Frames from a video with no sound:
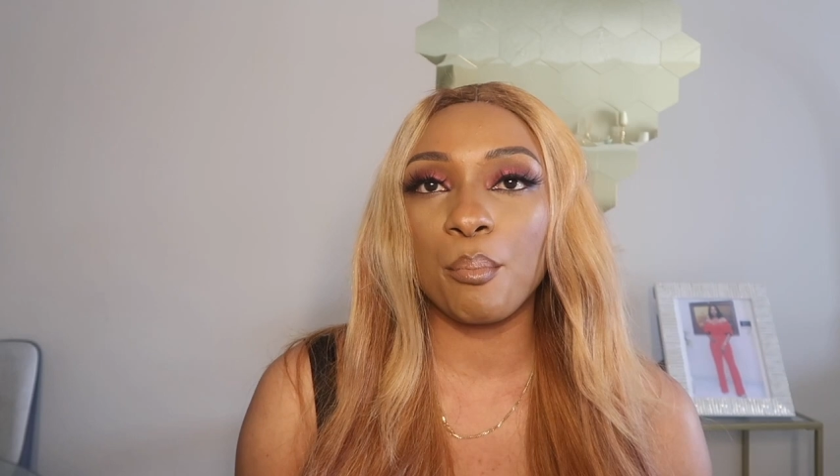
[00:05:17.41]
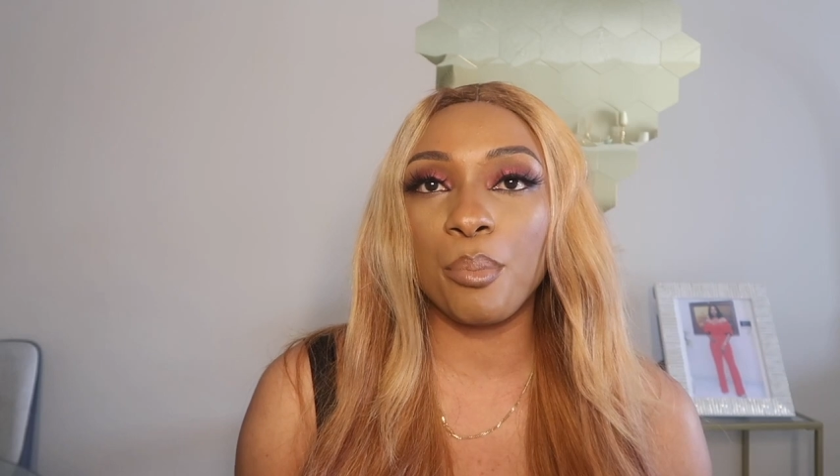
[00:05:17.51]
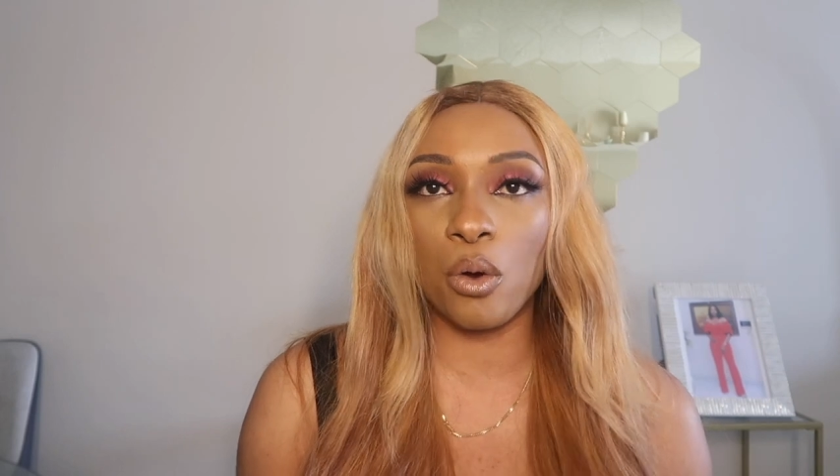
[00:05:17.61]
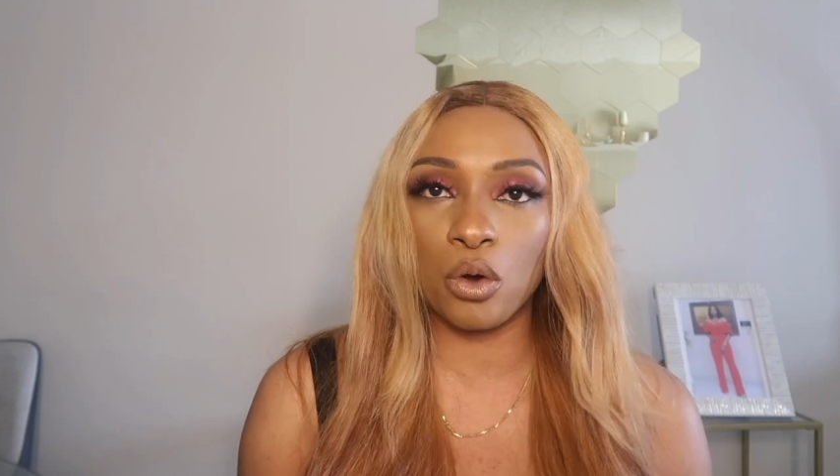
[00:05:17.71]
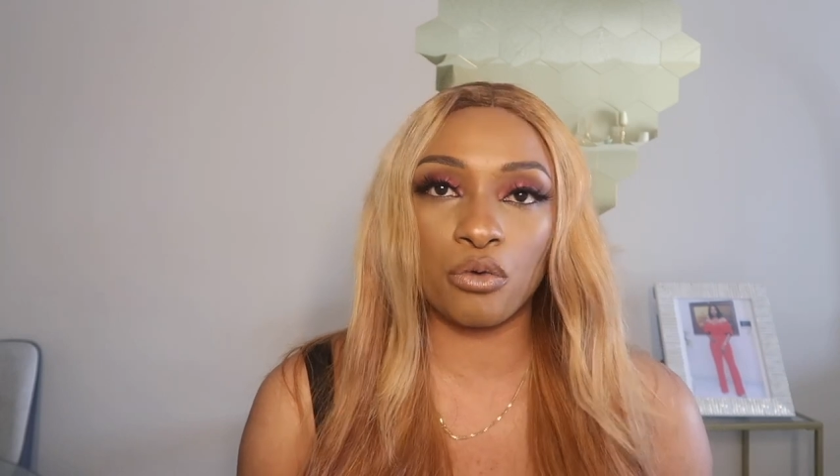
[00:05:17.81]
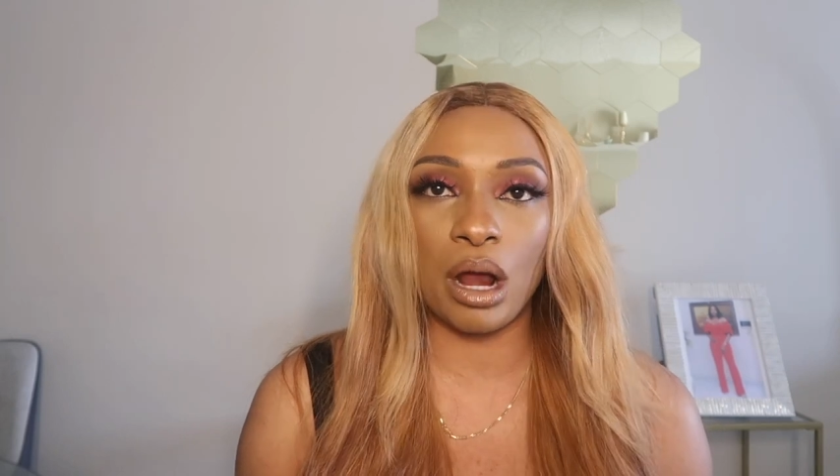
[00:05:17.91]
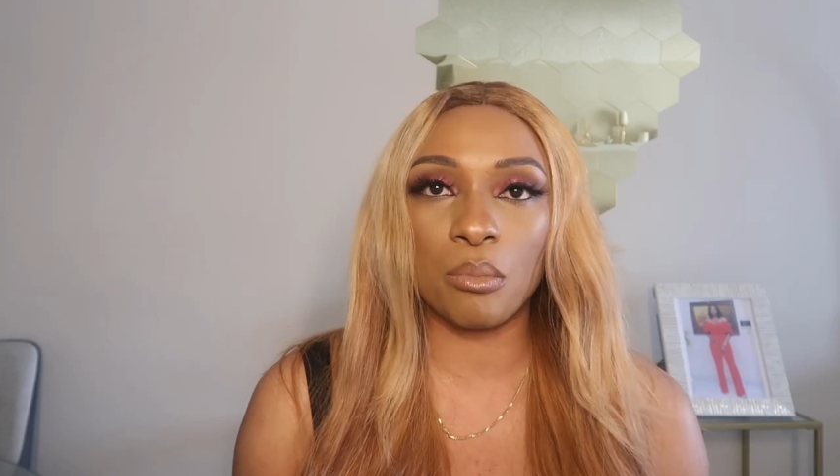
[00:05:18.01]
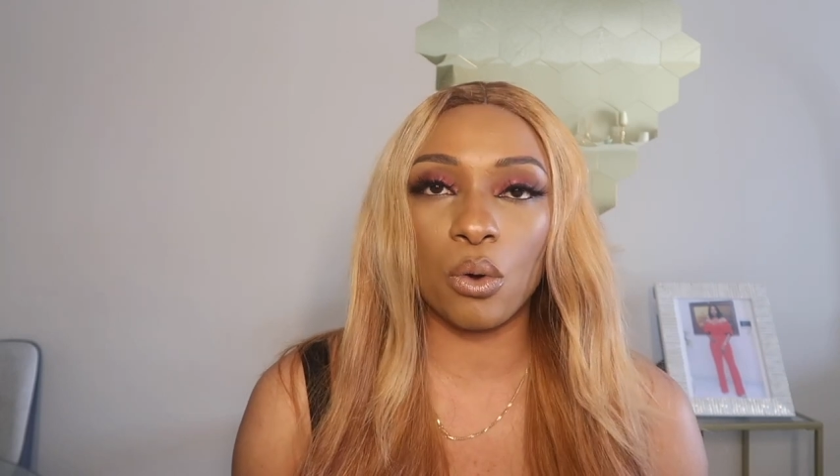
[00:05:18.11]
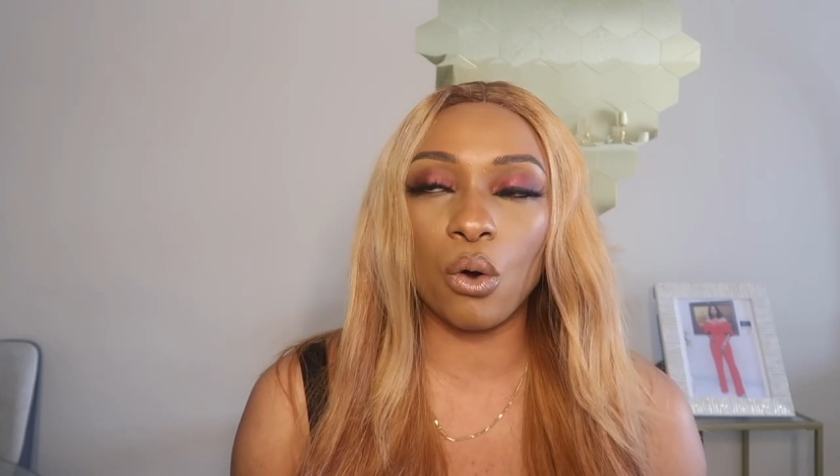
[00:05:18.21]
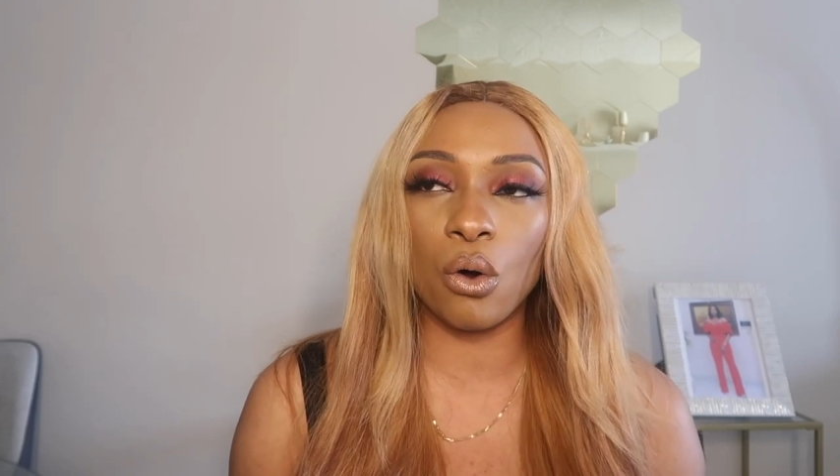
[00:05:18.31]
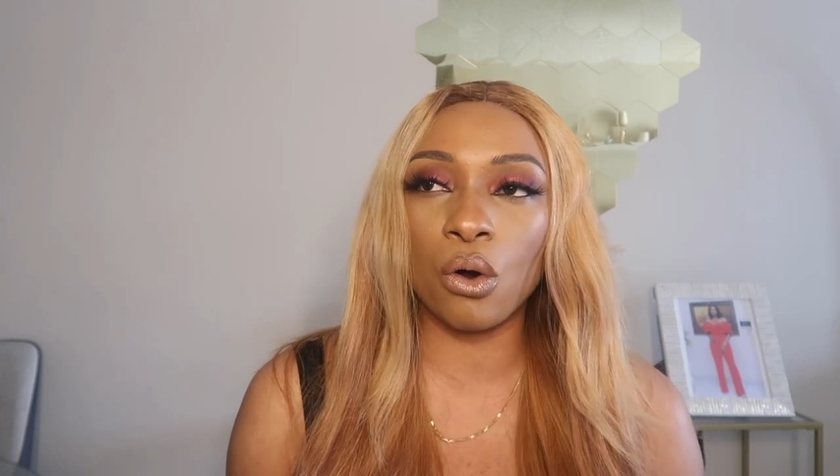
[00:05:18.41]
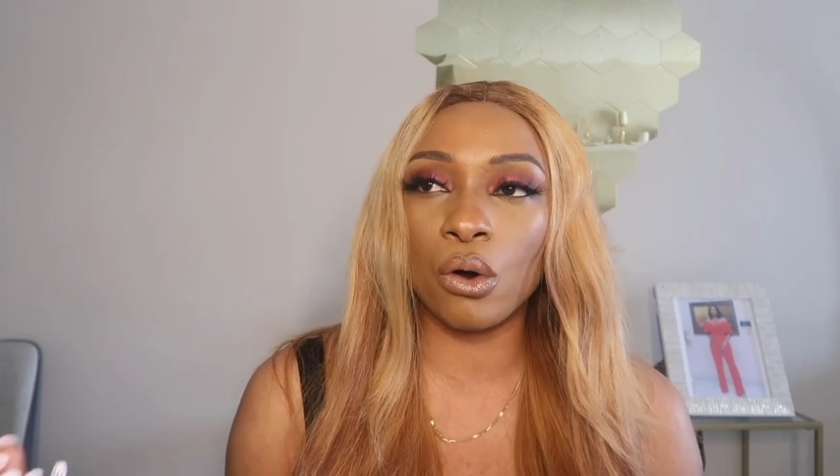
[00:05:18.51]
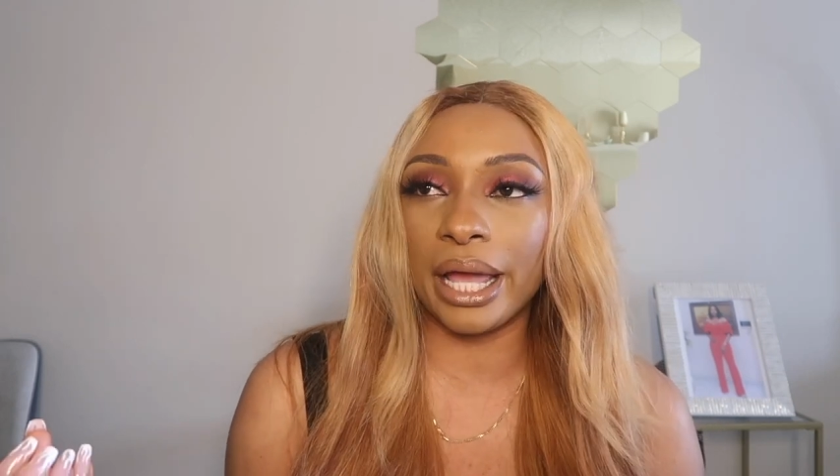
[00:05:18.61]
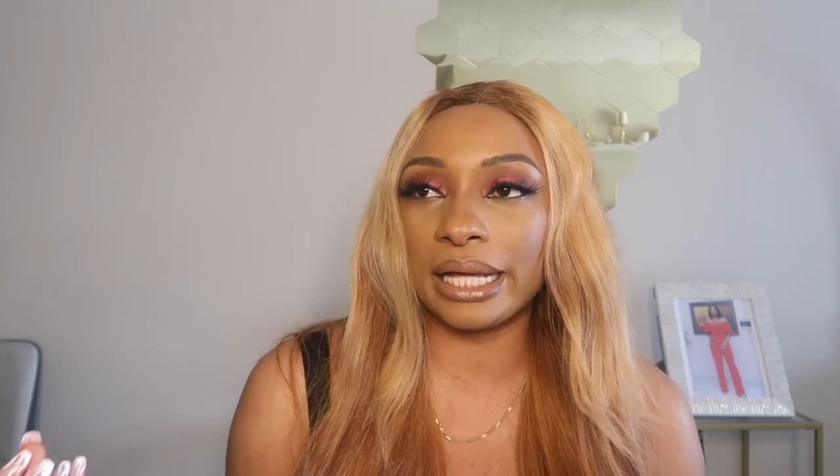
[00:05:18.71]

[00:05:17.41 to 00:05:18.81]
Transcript: program or